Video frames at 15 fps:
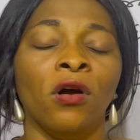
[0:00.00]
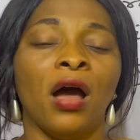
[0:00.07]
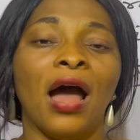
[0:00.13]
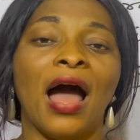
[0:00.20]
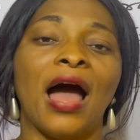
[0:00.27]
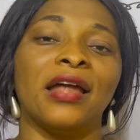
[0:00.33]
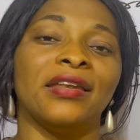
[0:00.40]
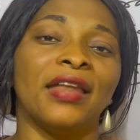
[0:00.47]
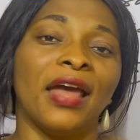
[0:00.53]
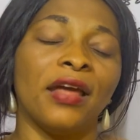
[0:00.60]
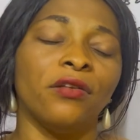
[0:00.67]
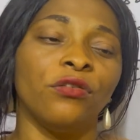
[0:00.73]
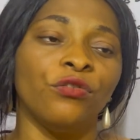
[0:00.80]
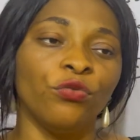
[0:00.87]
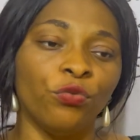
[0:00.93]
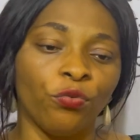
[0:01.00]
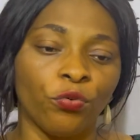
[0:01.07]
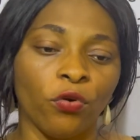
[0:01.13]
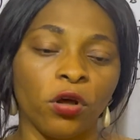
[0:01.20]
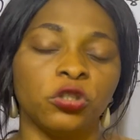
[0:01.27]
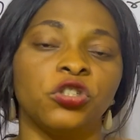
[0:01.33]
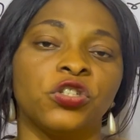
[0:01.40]
and then you
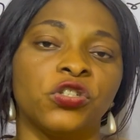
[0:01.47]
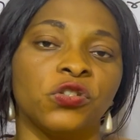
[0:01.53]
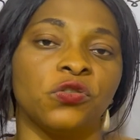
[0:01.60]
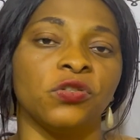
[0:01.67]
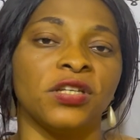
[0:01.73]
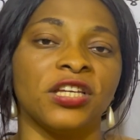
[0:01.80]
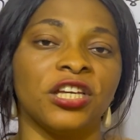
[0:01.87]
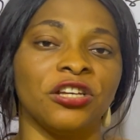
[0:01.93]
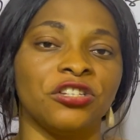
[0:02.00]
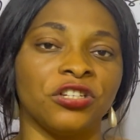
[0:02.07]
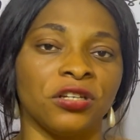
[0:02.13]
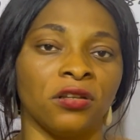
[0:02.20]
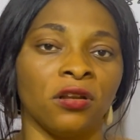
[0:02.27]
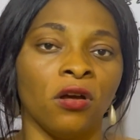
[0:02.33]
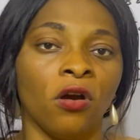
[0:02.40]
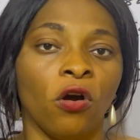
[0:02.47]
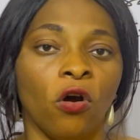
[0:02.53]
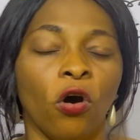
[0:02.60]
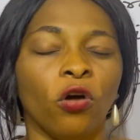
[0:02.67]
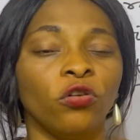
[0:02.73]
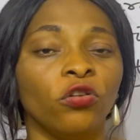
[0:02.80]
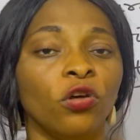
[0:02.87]
rushed to the kitchen,
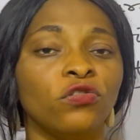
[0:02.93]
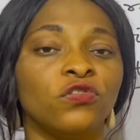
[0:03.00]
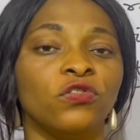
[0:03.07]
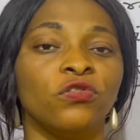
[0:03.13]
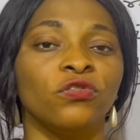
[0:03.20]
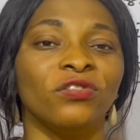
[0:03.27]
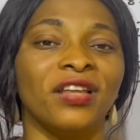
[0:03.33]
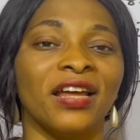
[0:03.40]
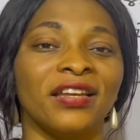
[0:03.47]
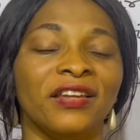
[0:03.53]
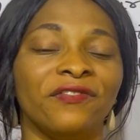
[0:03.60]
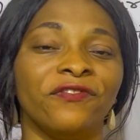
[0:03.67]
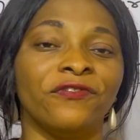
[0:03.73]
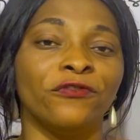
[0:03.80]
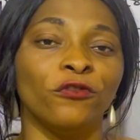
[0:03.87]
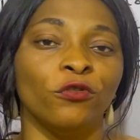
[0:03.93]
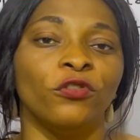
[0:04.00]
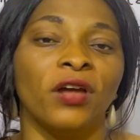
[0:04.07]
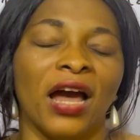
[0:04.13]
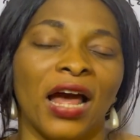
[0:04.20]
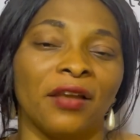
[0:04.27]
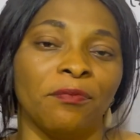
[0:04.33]
unknown to you that the
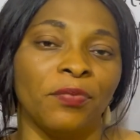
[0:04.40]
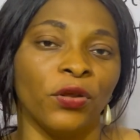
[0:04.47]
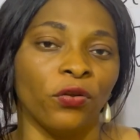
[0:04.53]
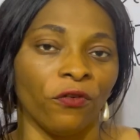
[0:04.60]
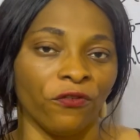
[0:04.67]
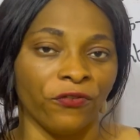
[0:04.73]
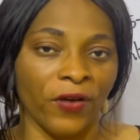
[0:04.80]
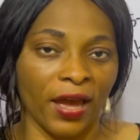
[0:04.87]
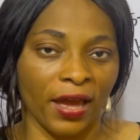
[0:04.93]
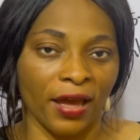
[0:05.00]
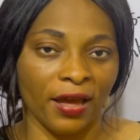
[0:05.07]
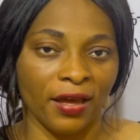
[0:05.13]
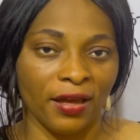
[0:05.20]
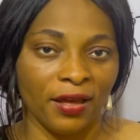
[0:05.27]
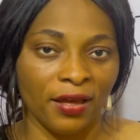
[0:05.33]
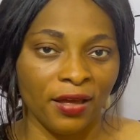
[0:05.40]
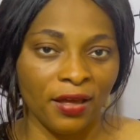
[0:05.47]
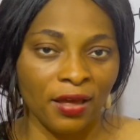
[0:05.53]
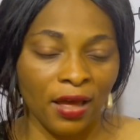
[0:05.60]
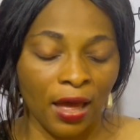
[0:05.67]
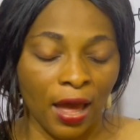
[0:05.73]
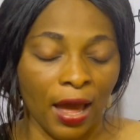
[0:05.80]
food had been on fire.
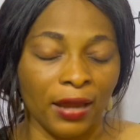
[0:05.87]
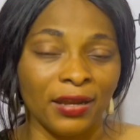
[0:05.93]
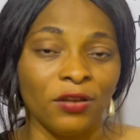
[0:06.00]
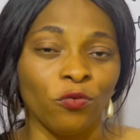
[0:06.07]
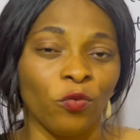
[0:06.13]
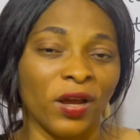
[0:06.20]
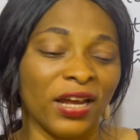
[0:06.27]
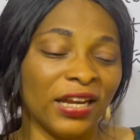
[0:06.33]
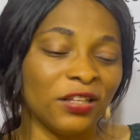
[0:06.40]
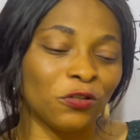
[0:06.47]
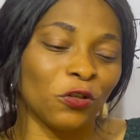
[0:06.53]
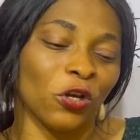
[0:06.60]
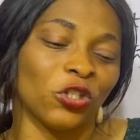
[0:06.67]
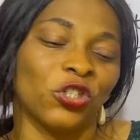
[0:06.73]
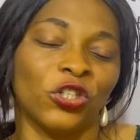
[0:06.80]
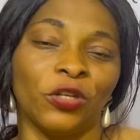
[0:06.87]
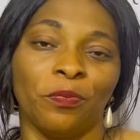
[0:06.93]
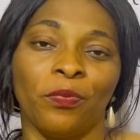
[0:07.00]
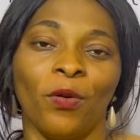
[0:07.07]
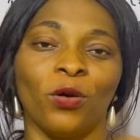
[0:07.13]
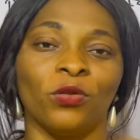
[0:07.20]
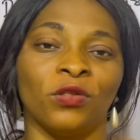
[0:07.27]
And you quickly touched the
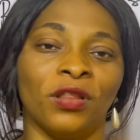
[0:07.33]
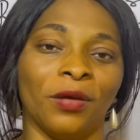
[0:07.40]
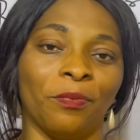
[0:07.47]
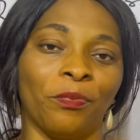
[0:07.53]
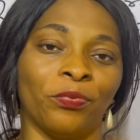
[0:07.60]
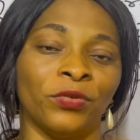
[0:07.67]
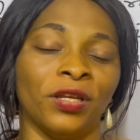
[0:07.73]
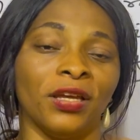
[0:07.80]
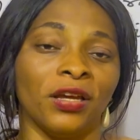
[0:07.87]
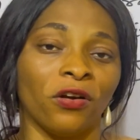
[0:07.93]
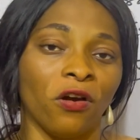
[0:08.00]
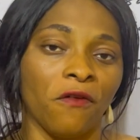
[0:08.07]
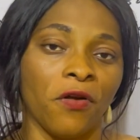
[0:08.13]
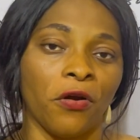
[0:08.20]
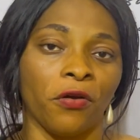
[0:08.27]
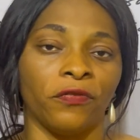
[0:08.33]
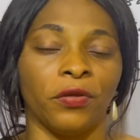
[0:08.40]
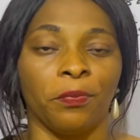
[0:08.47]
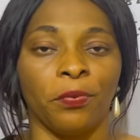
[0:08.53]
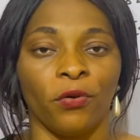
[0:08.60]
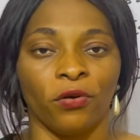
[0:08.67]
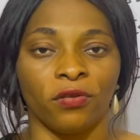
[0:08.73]
pot, the cover of the
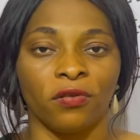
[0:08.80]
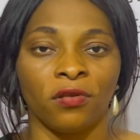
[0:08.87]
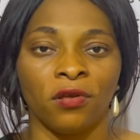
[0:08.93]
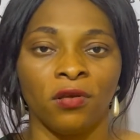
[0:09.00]
pot.